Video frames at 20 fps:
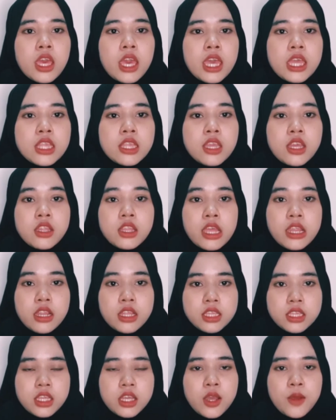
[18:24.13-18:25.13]
And the
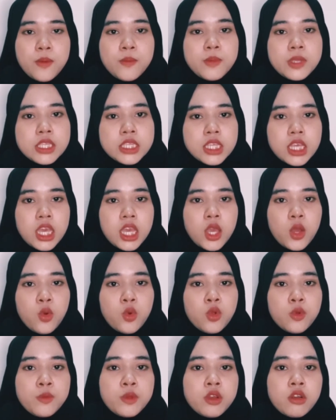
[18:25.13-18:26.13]
director, Ms. K,
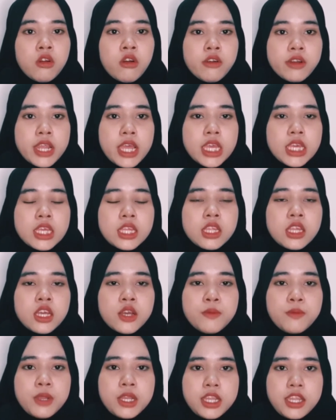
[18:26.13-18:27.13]
will be correct in
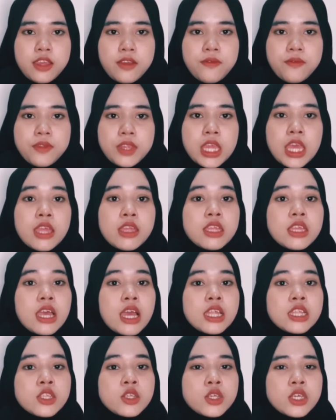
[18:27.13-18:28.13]
her belief that
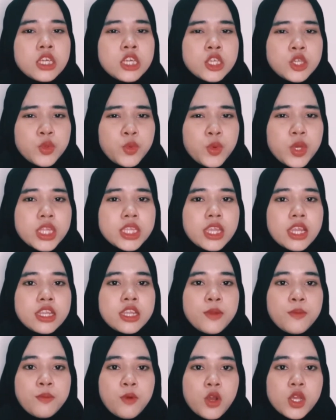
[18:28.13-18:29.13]
issuing
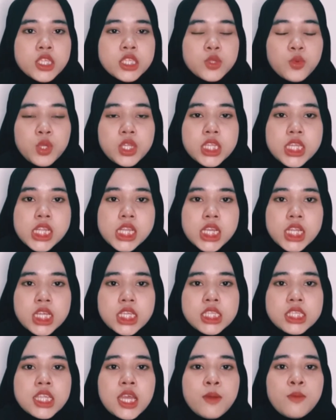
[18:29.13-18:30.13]
traded bonds will
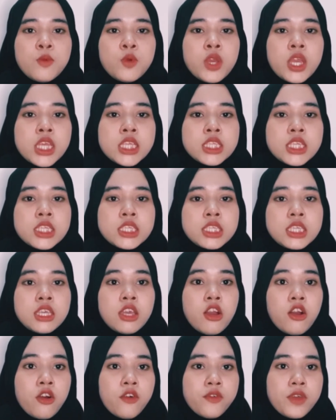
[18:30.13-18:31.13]
decrease WACC
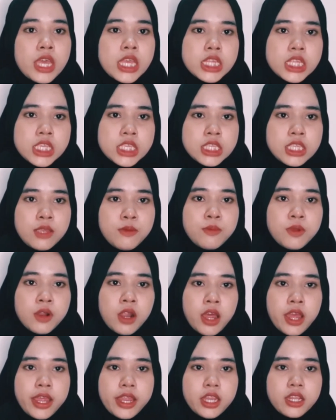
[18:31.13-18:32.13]
of ATC
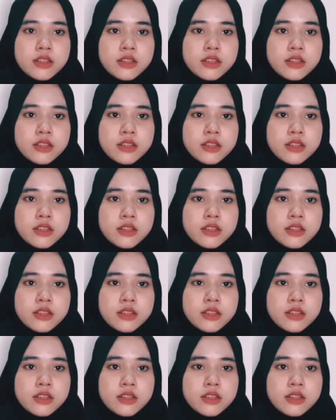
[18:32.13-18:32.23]
Berhad.